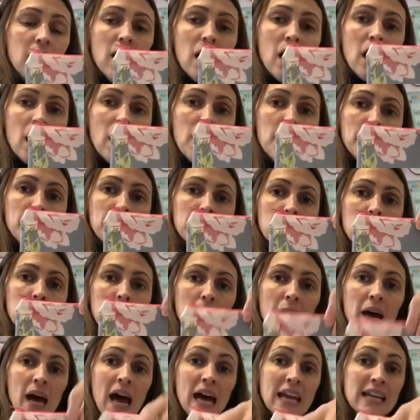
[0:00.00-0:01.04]
And
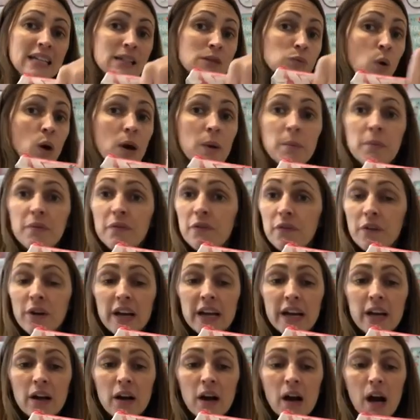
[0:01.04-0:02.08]
it's wipe
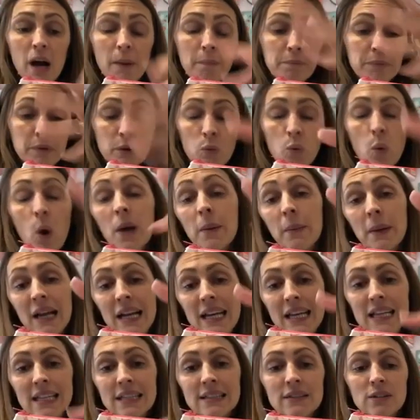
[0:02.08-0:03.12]

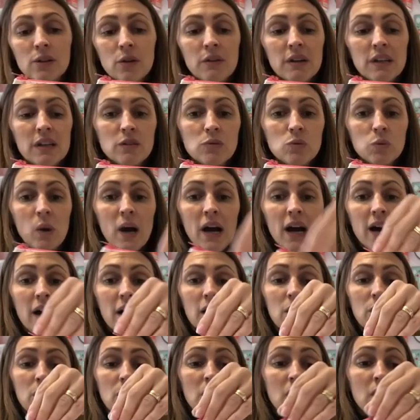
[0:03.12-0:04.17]
clean, as
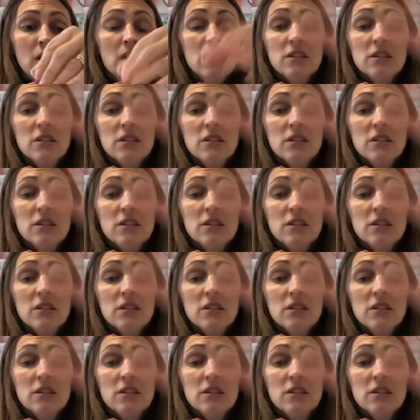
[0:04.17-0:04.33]
well.